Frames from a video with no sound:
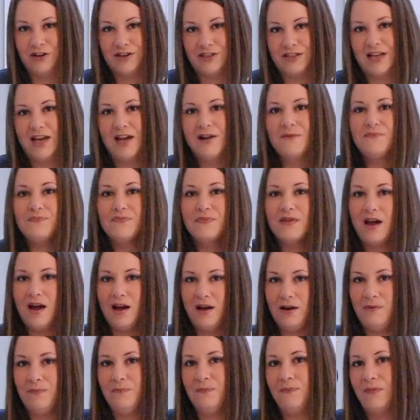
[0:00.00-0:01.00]
because
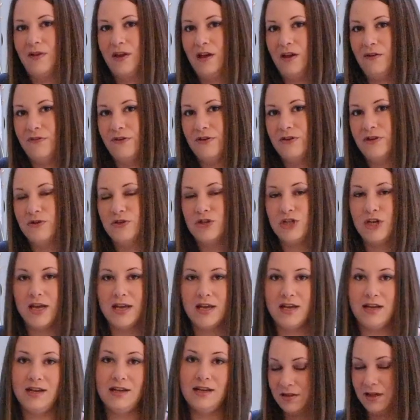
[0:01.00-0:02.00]
um, if you do
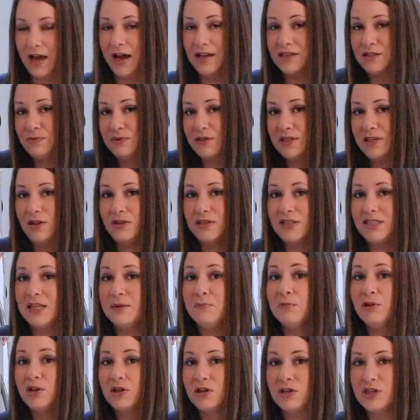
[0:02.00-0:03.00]
shake it, it has a result
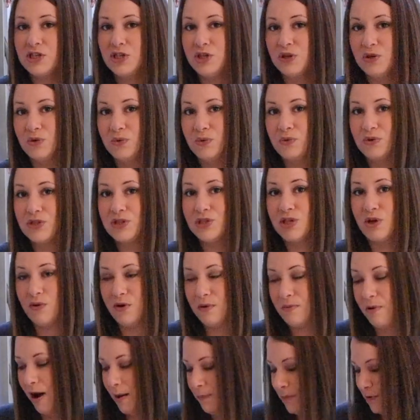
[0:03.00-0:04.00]
similar to
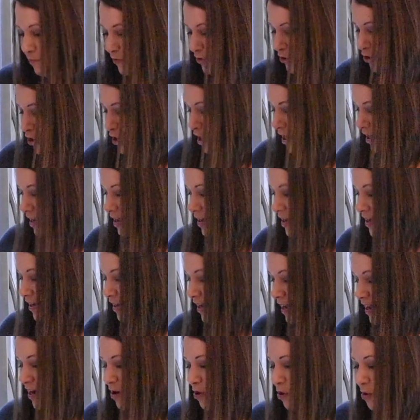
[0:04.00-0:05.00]
soda pop if you shake it
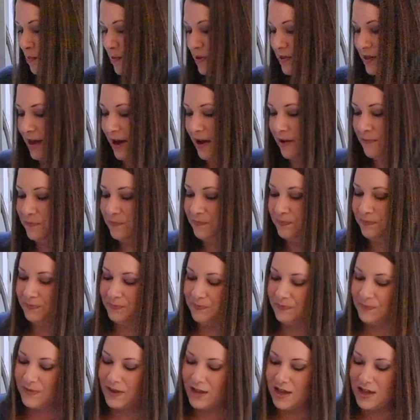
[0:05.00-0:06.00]
and open that.
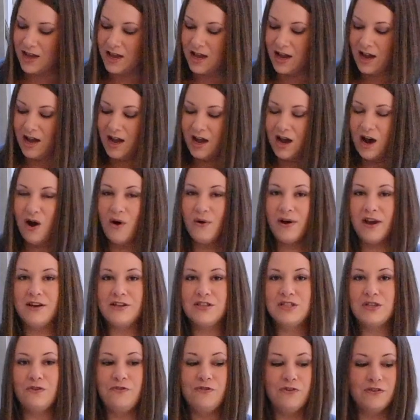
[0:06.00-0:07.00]
Okay,
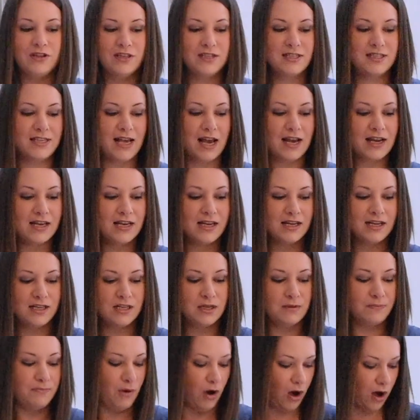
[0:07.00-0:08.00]
so for the
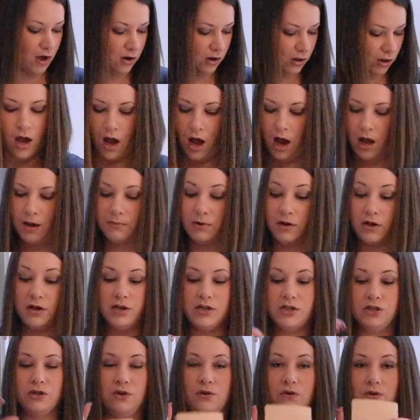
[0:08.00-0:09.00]
second bottle, I'm gonna
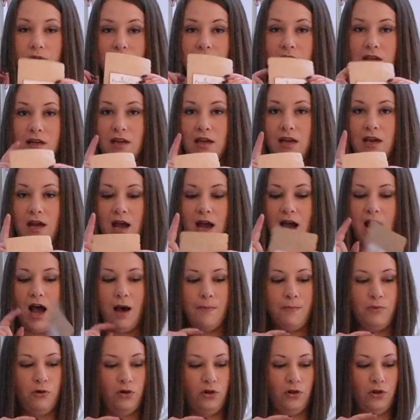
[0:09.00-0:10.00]
do the
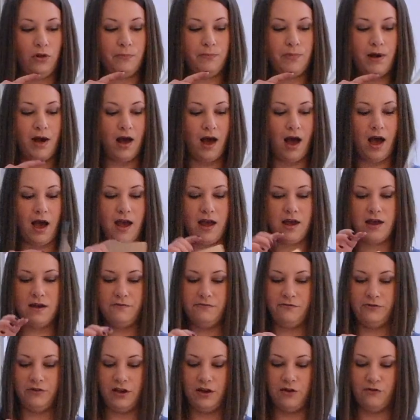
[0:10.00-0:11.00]
apple pie
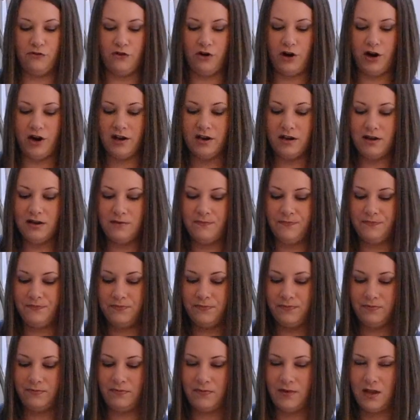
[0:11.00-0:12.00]
flavoring.
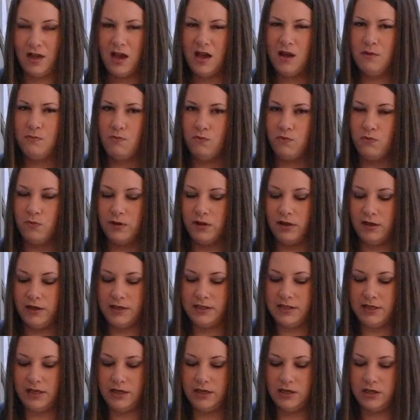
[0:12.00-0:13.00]
I'm really
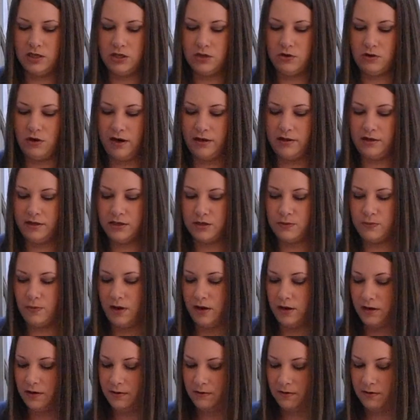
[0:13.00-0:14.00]
excited to try this
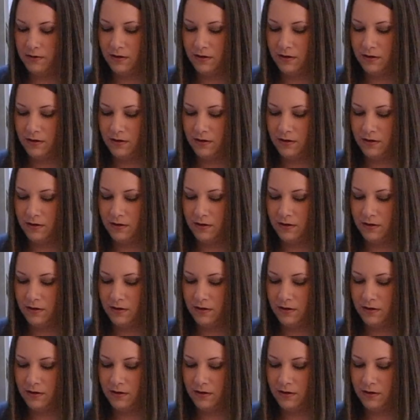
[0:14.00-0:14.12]
one.